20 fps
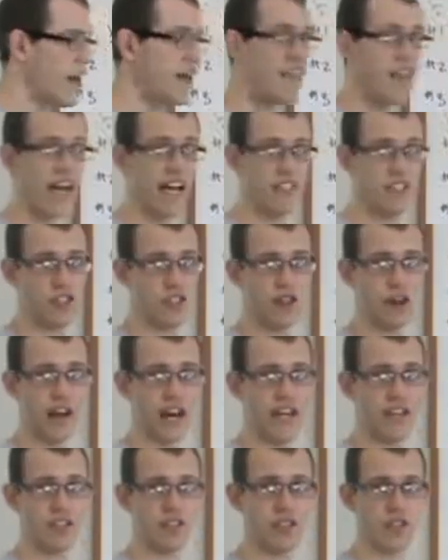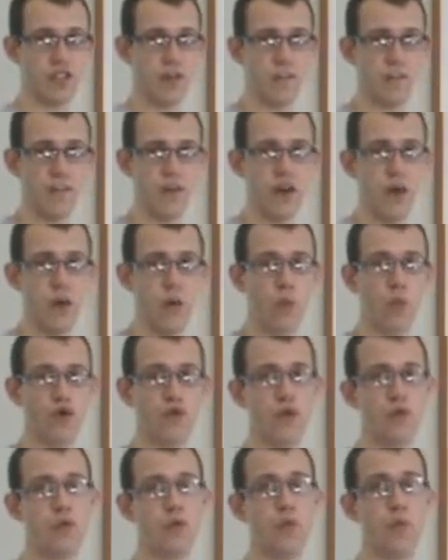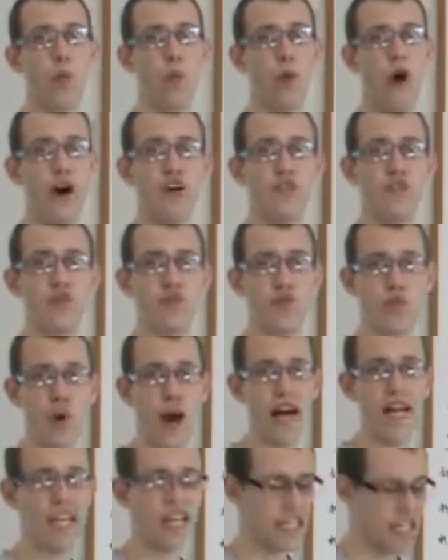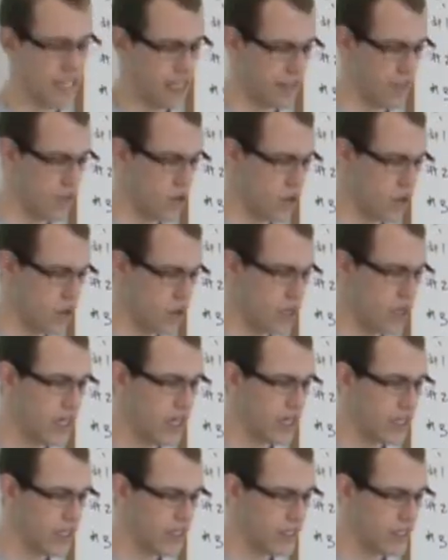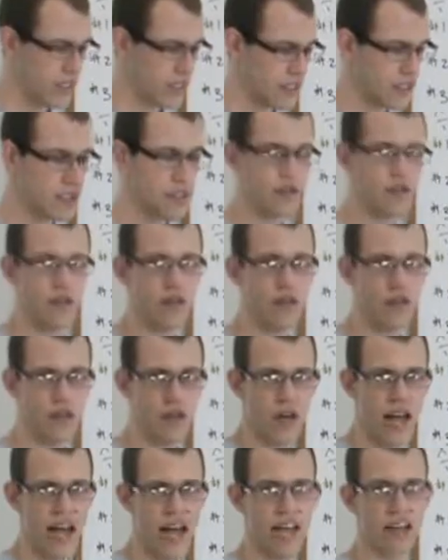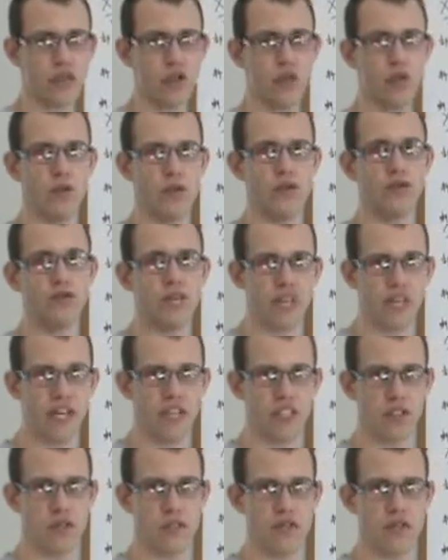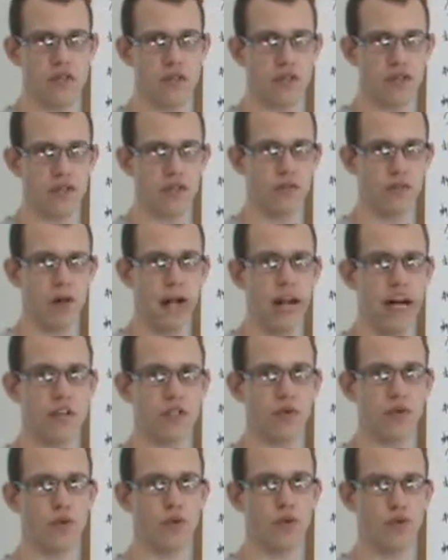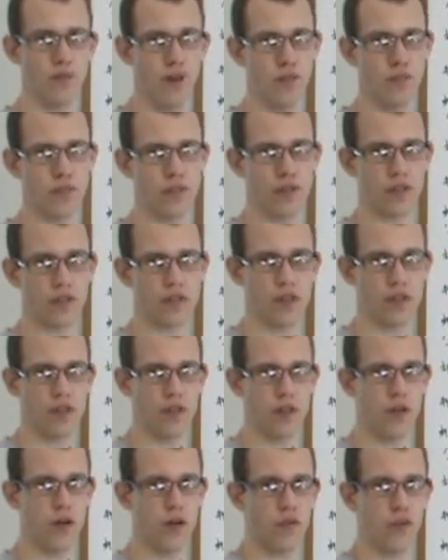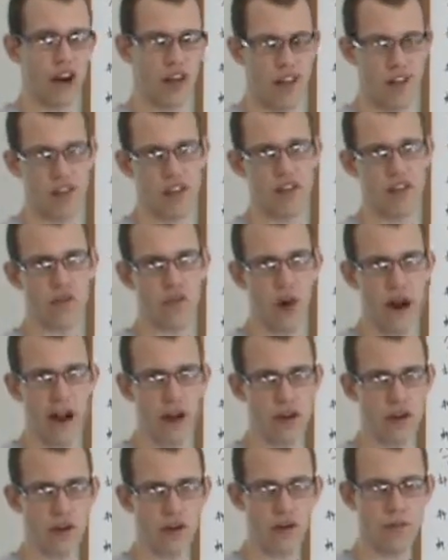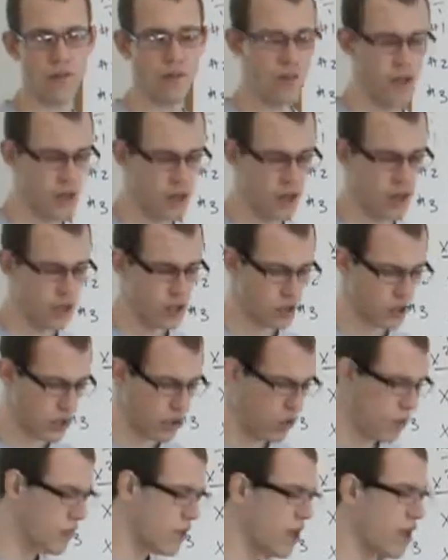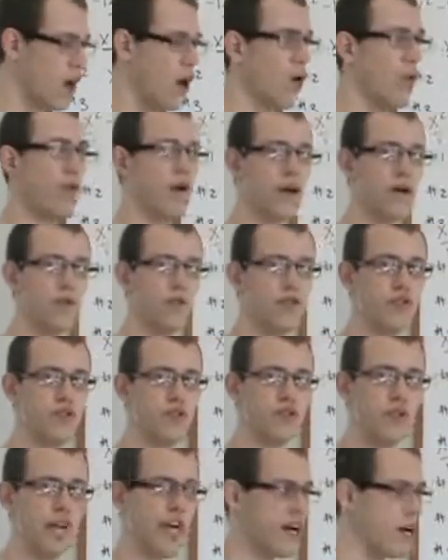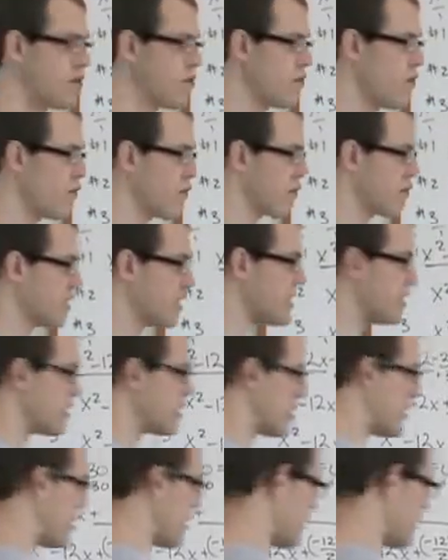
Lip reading: And that's your answer. What you would want to write it in, though, is actual decimals, actual numbers, rather than the radical. So what I would do now is